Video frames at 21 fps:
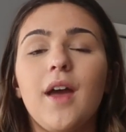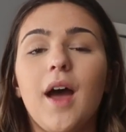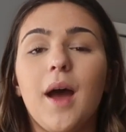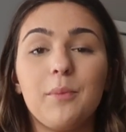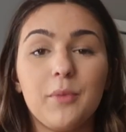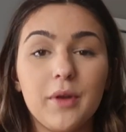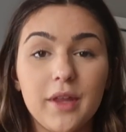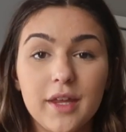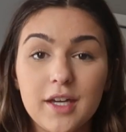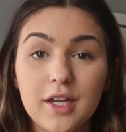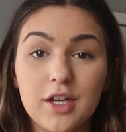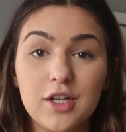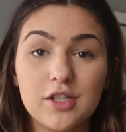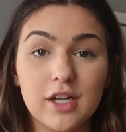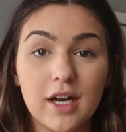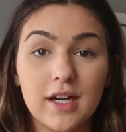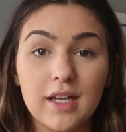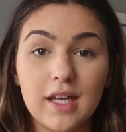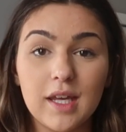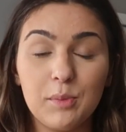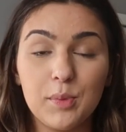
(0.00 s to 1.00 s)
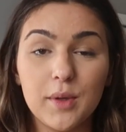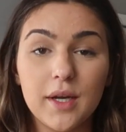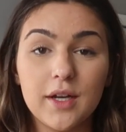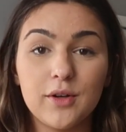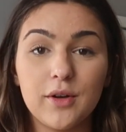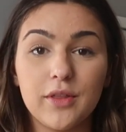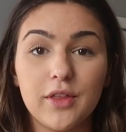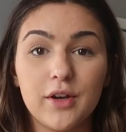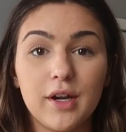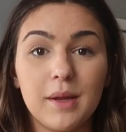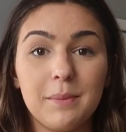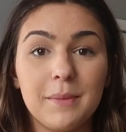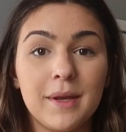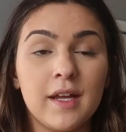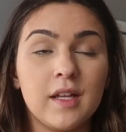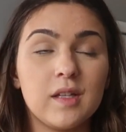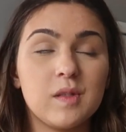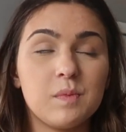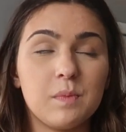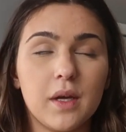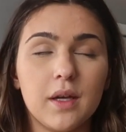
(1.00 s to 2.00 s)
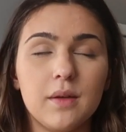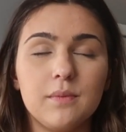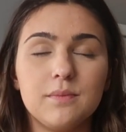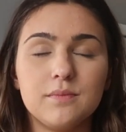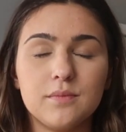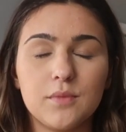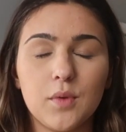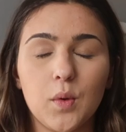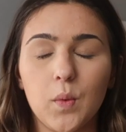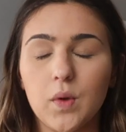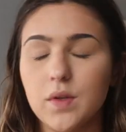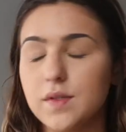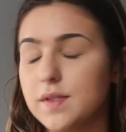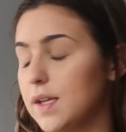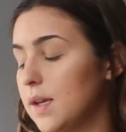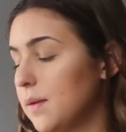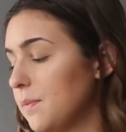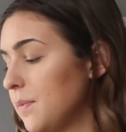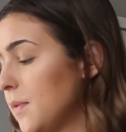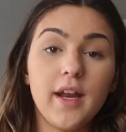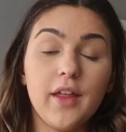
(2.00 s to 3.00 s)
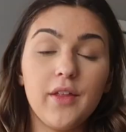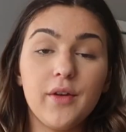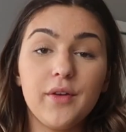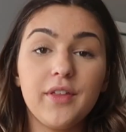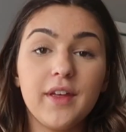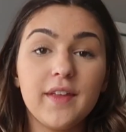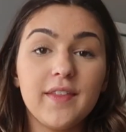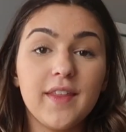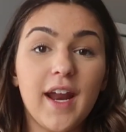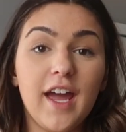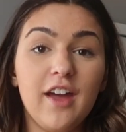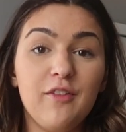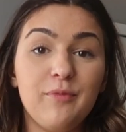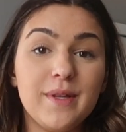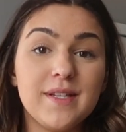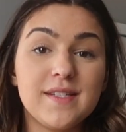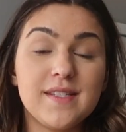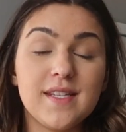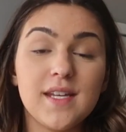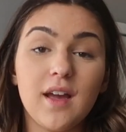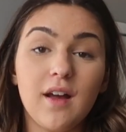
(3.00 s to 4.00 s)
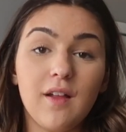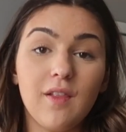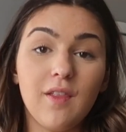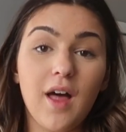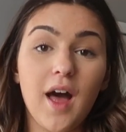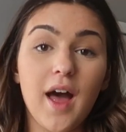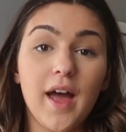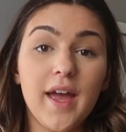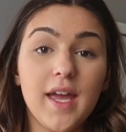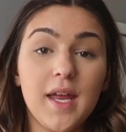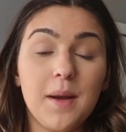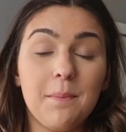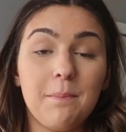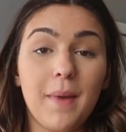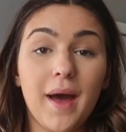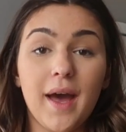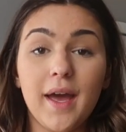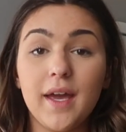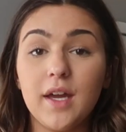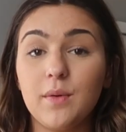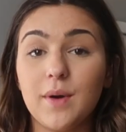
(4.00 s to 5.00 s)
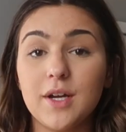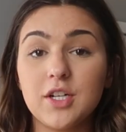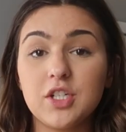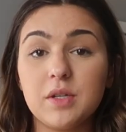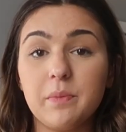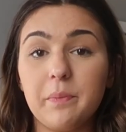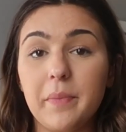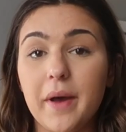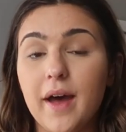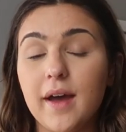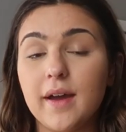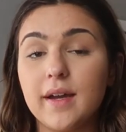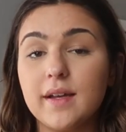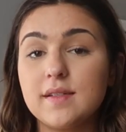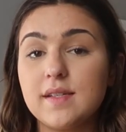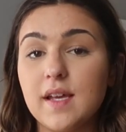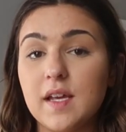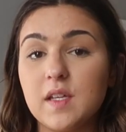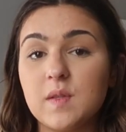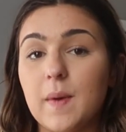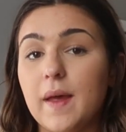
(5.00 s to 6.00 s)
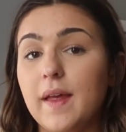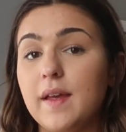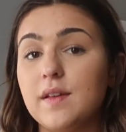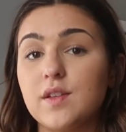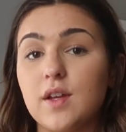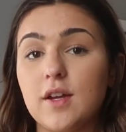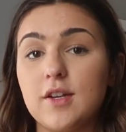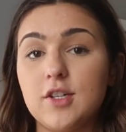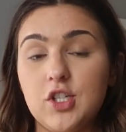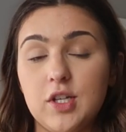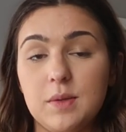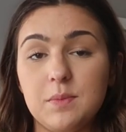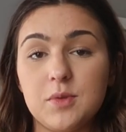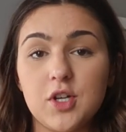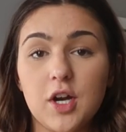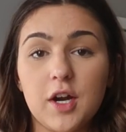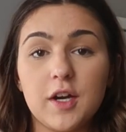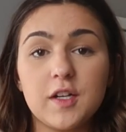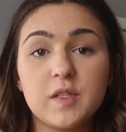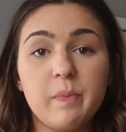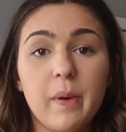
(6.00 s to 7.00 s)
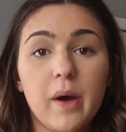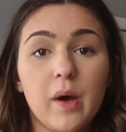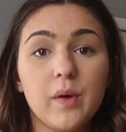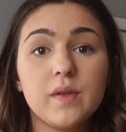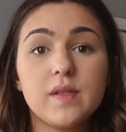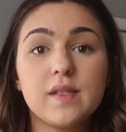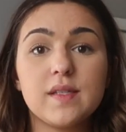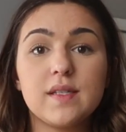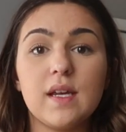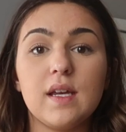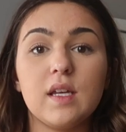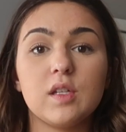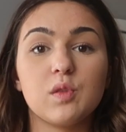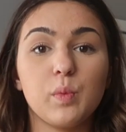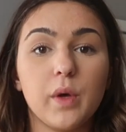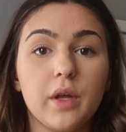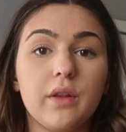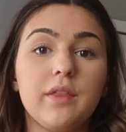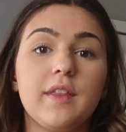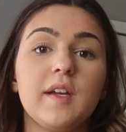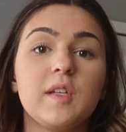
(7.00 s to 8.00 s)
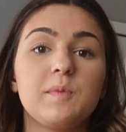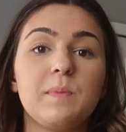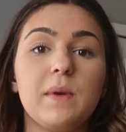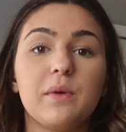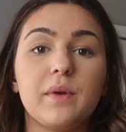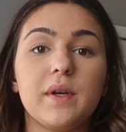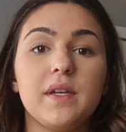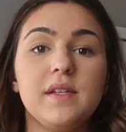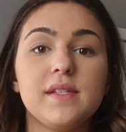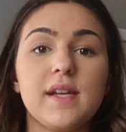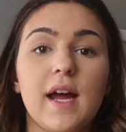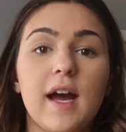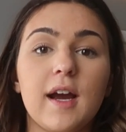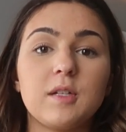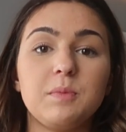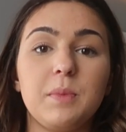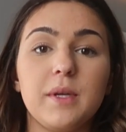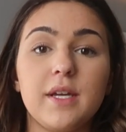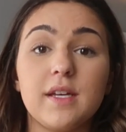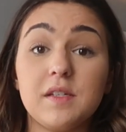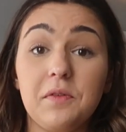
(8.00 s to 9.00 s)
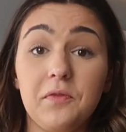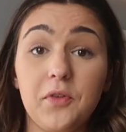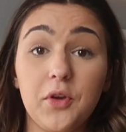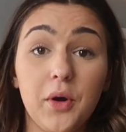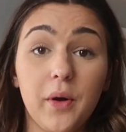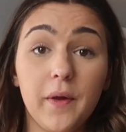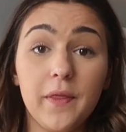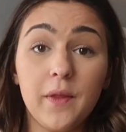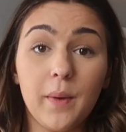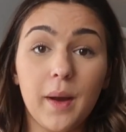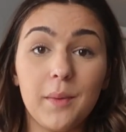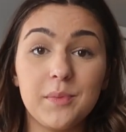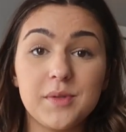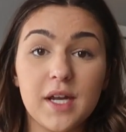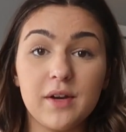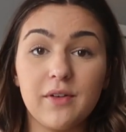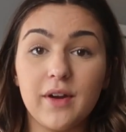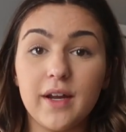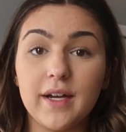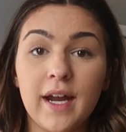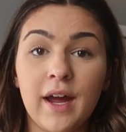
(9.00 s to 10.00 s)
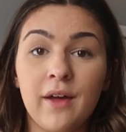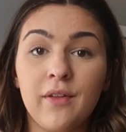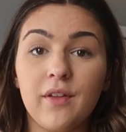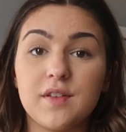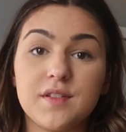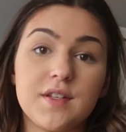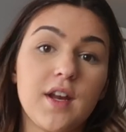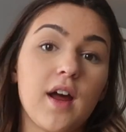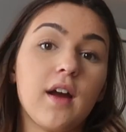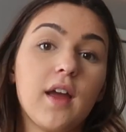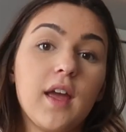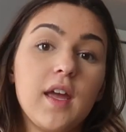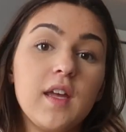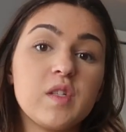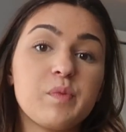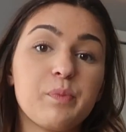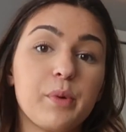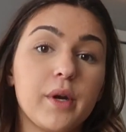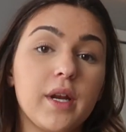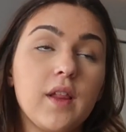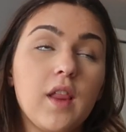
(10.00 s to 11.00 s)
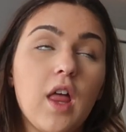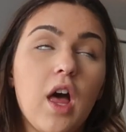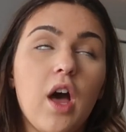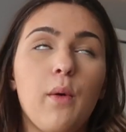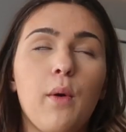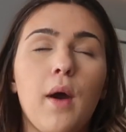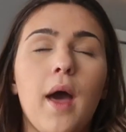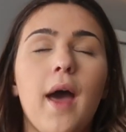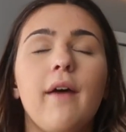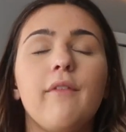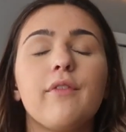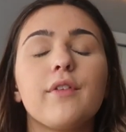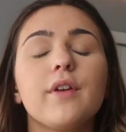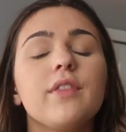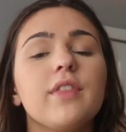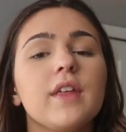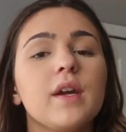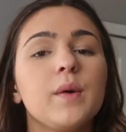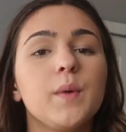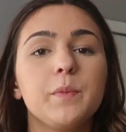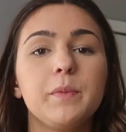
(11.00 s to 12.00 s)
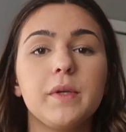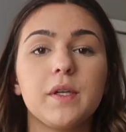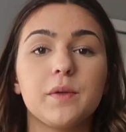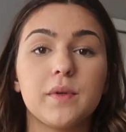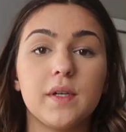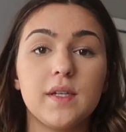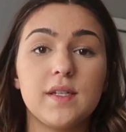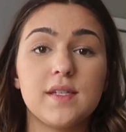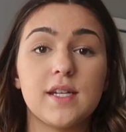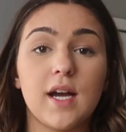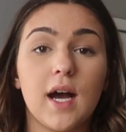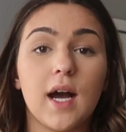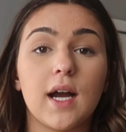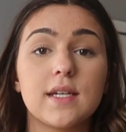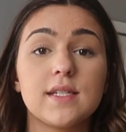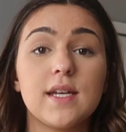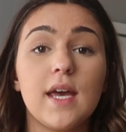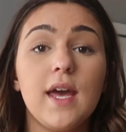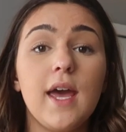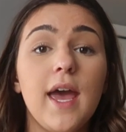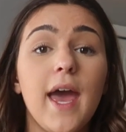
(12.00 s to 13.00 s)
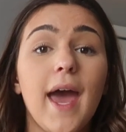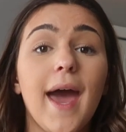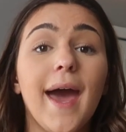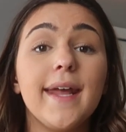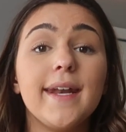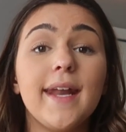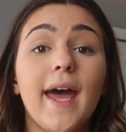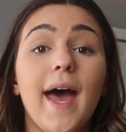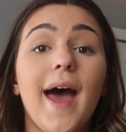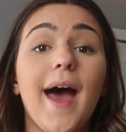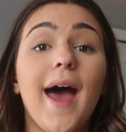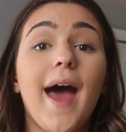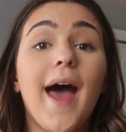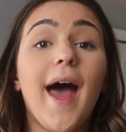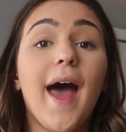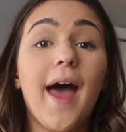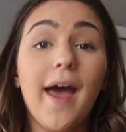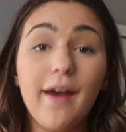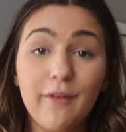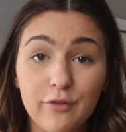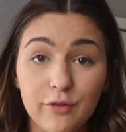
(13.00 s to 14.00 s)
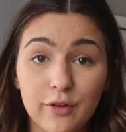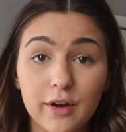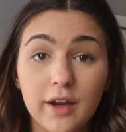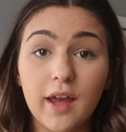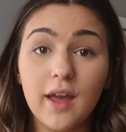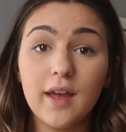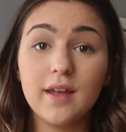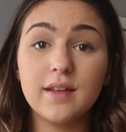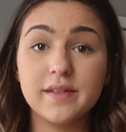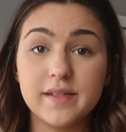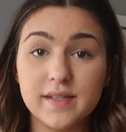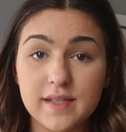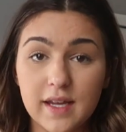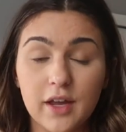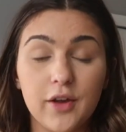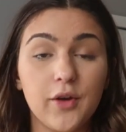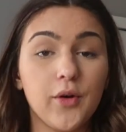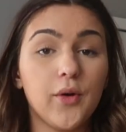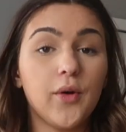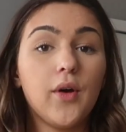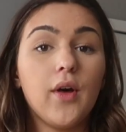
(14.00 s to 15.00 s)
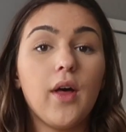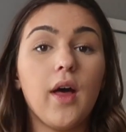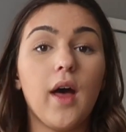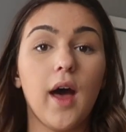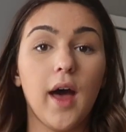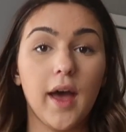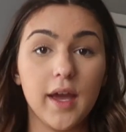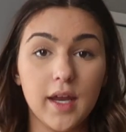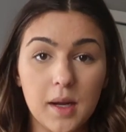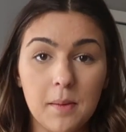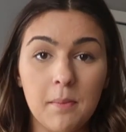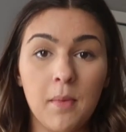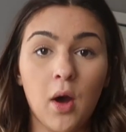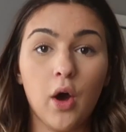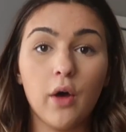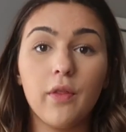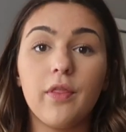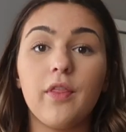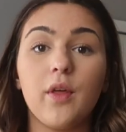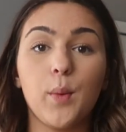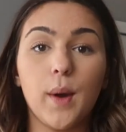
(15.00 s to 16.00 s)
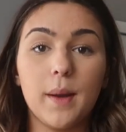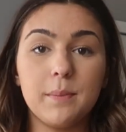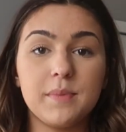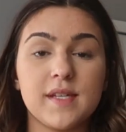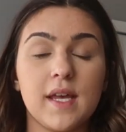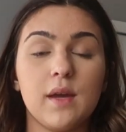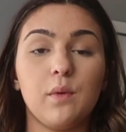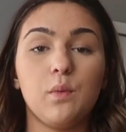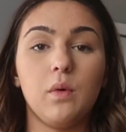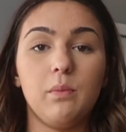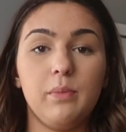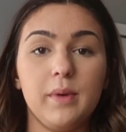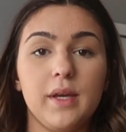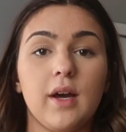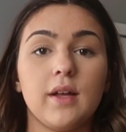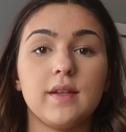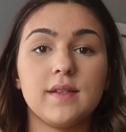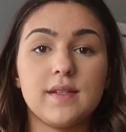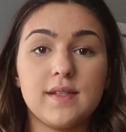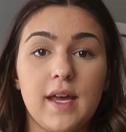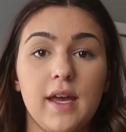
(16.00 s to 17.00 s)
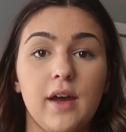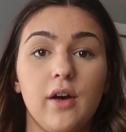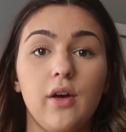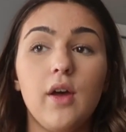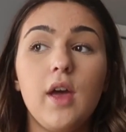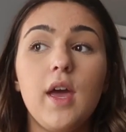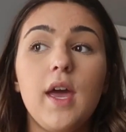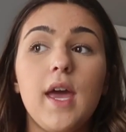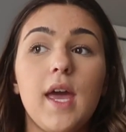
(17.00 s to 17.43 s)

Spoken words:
I'm really gonna try to keep it under 30 minutes, but we'll see. Another thing that I've been seeing a lot in my question box as well as on Gymshark's posts is, will things be restocked? Because if you go on the website right now, the stock is pretty low. Everything will be restocked and every single item on the website will be on sale.